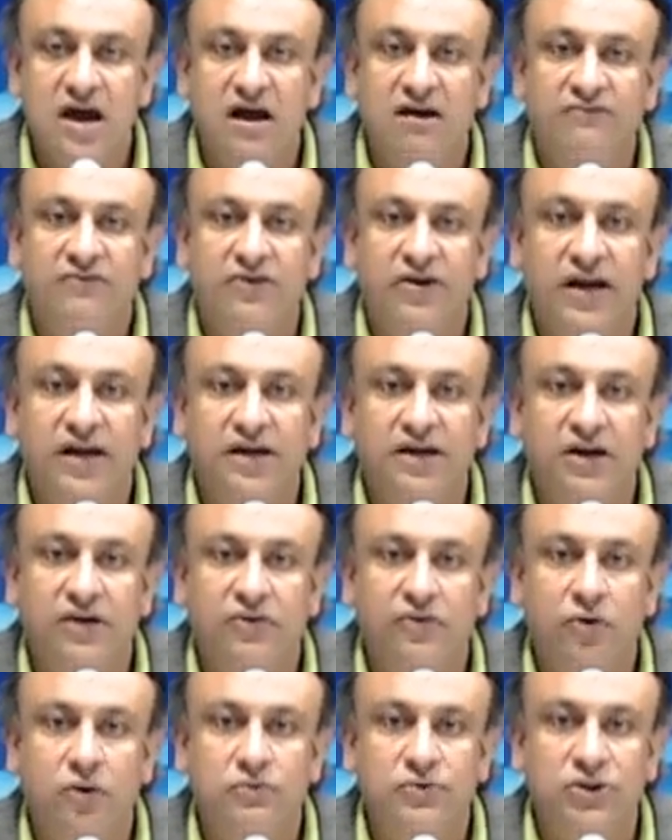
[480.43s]
after Indian
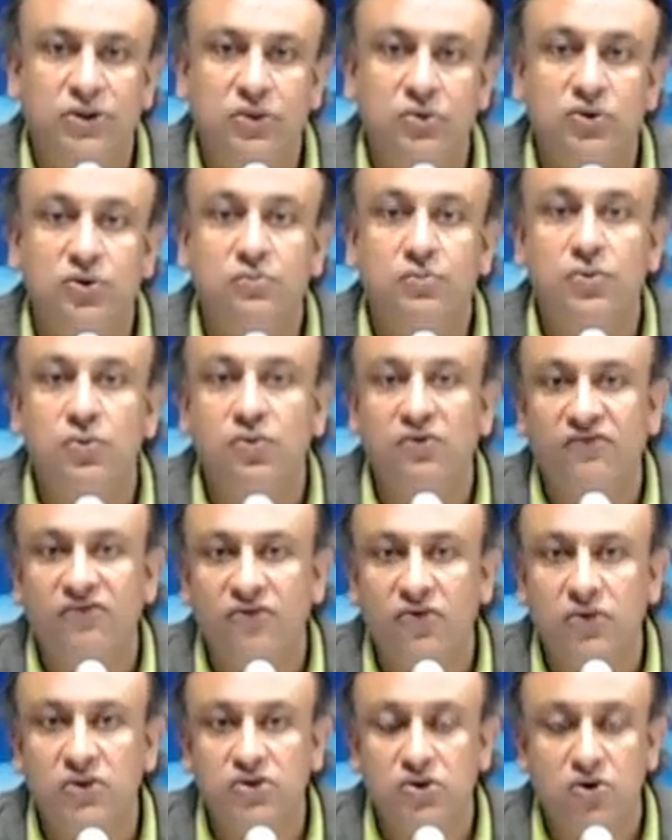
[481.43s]
troops used brute
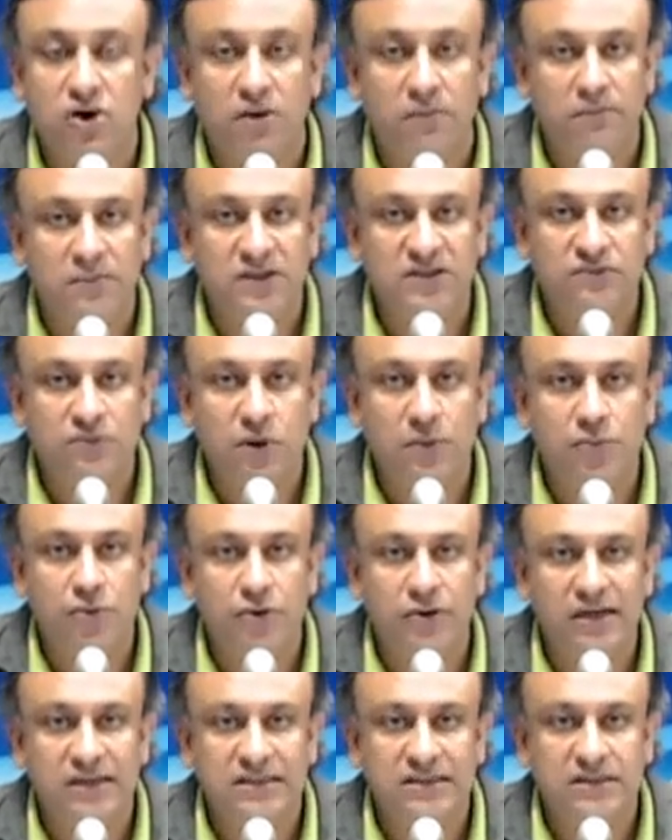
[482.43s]
force on peaceful
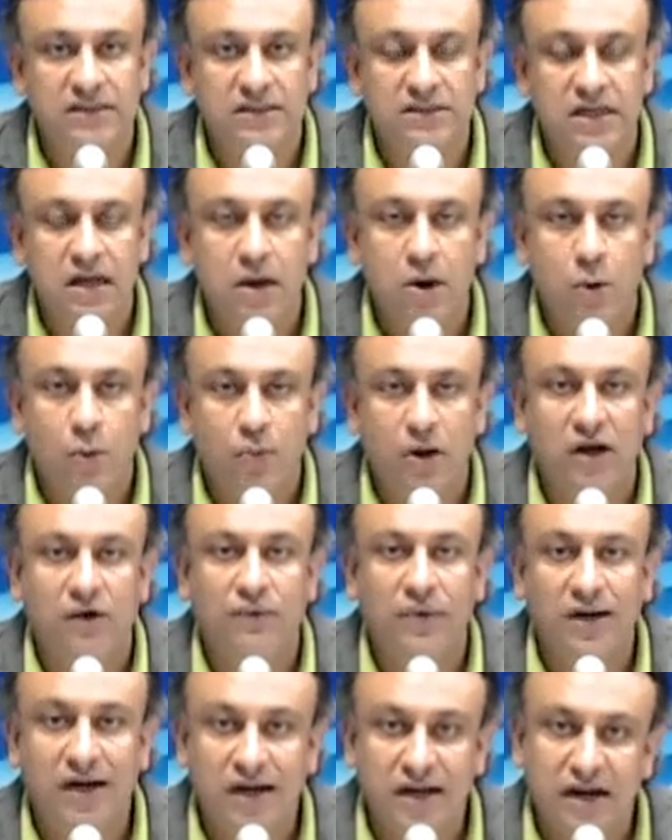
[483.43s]
protesters, while
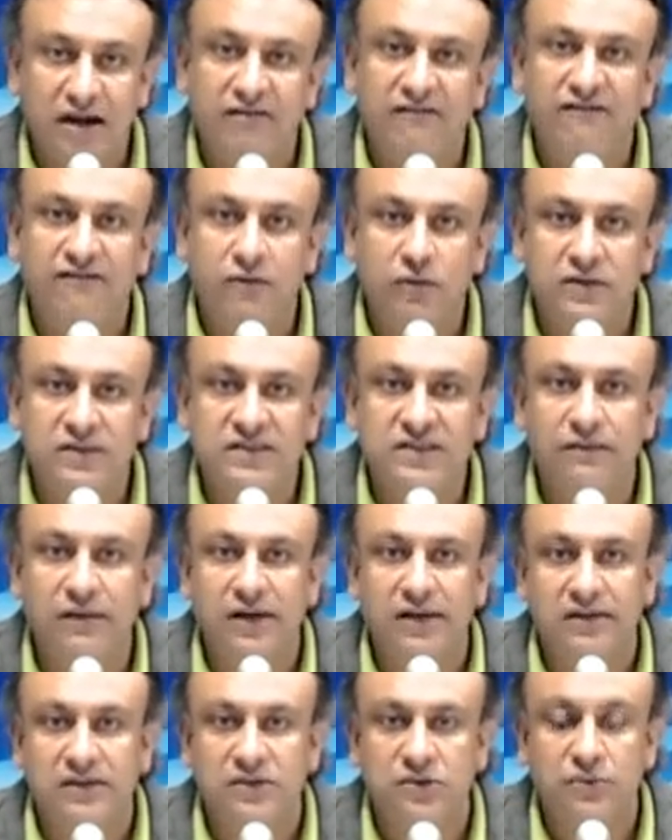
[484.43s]
104
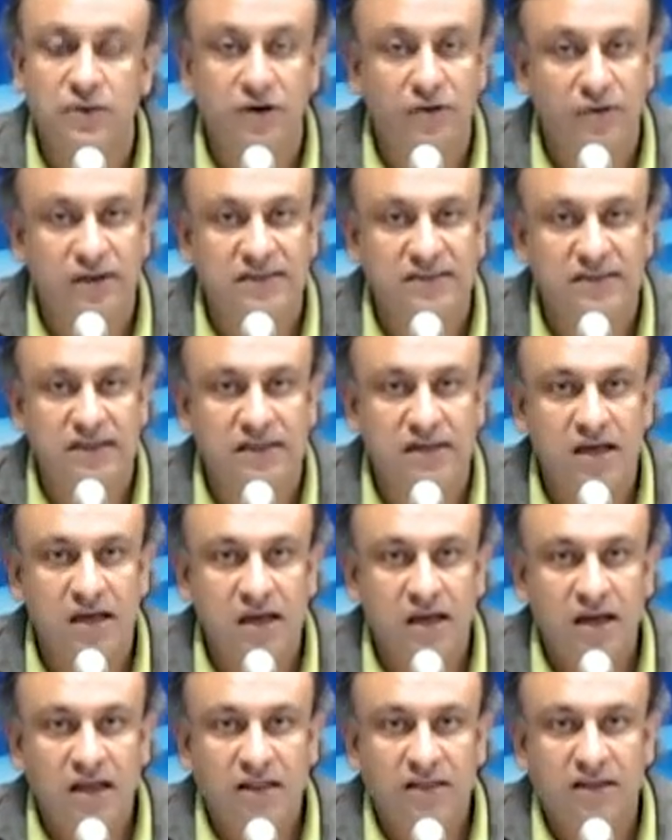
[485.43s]
civilians were arrested.
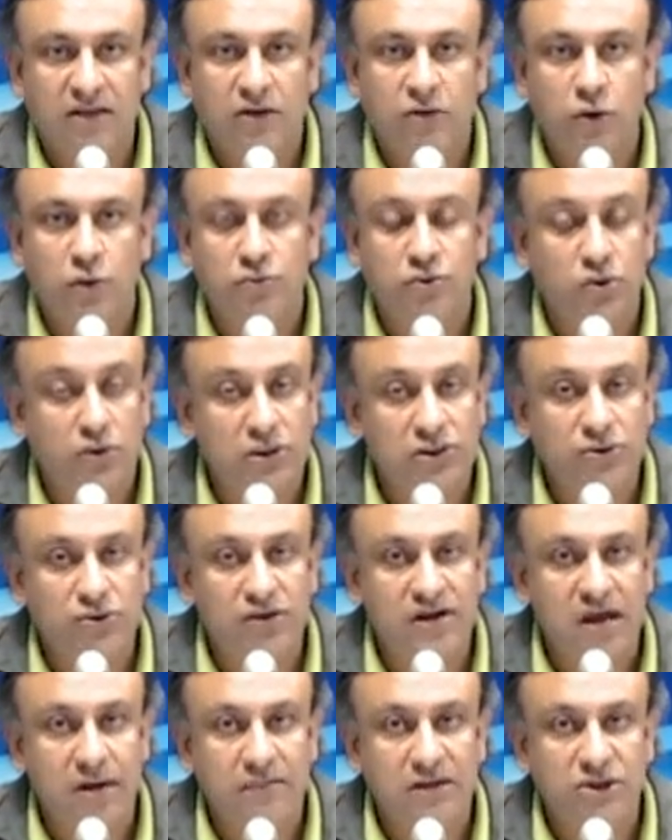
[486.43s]
The troops also
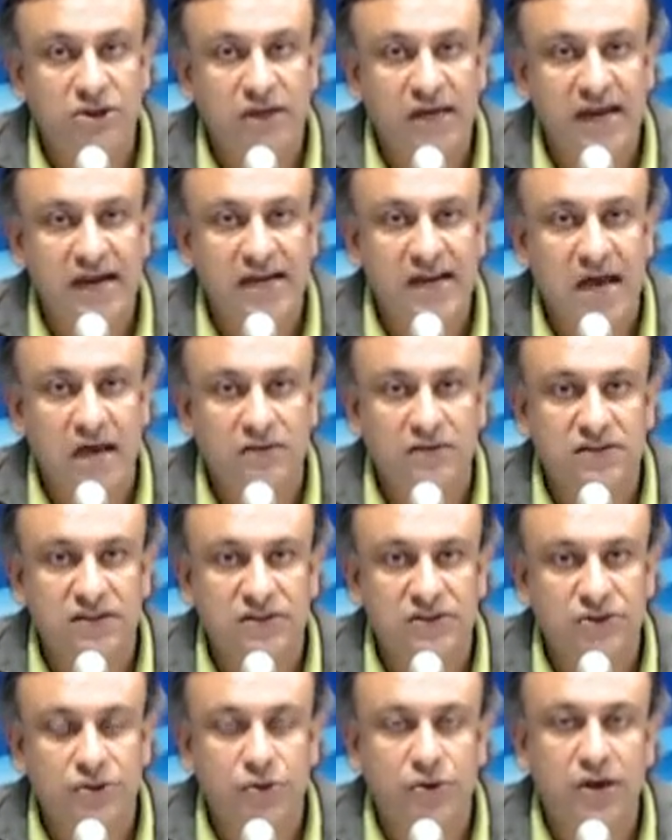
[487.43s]
damaged 8
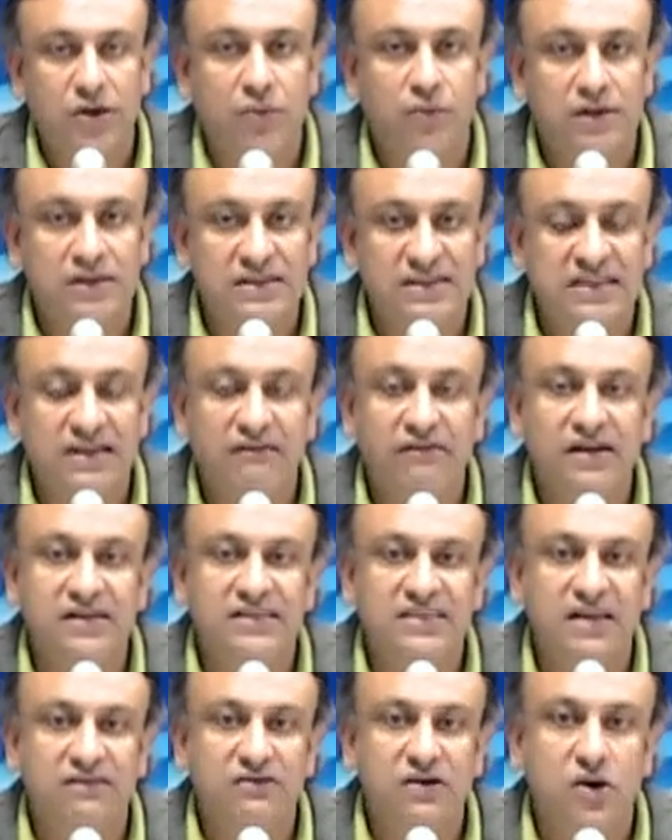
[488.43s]
houses during
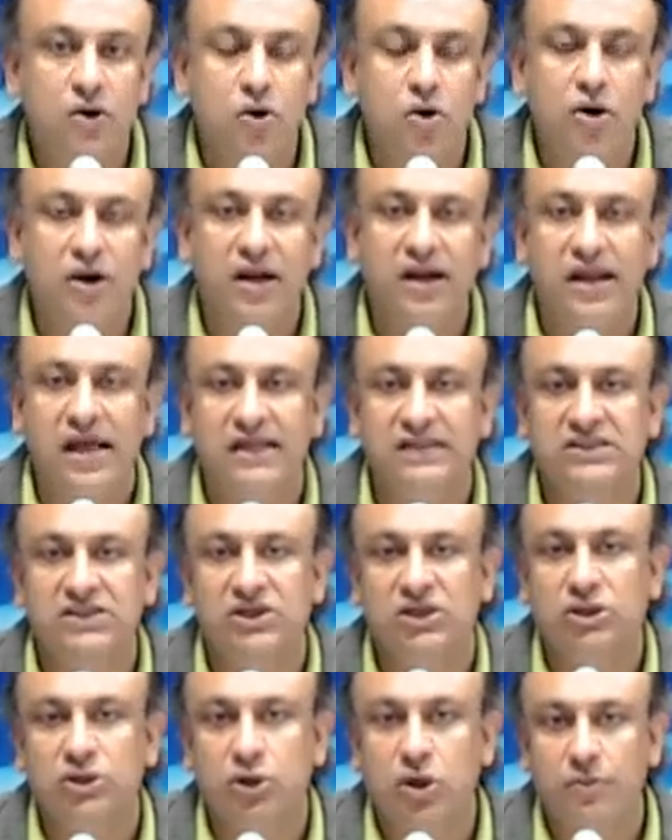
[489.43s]
177 cordon and
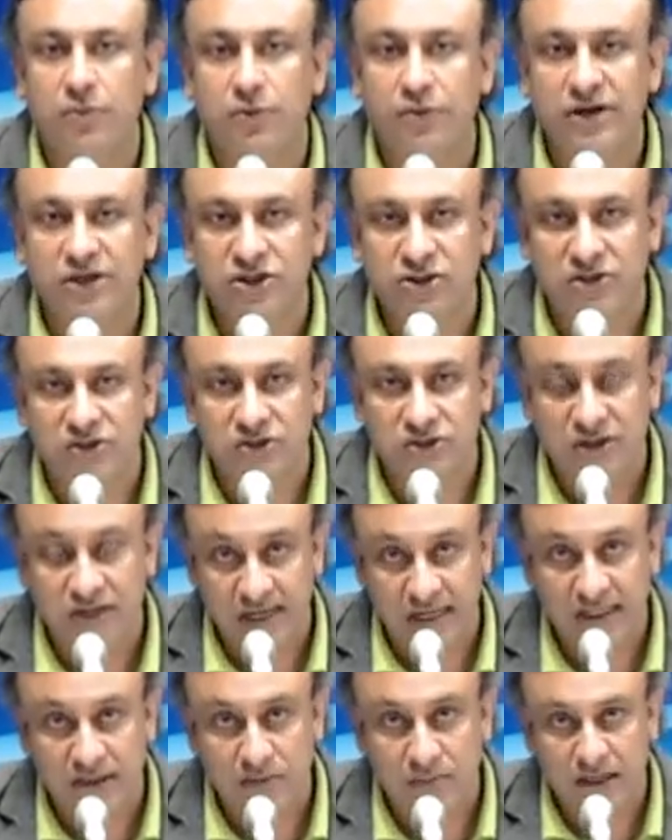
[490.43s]
search operations
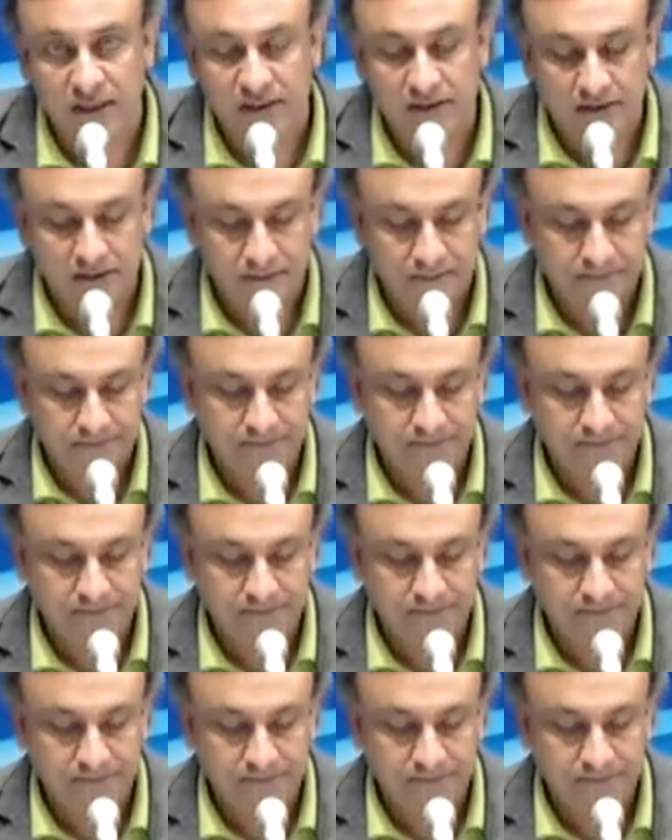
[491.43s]
in the month.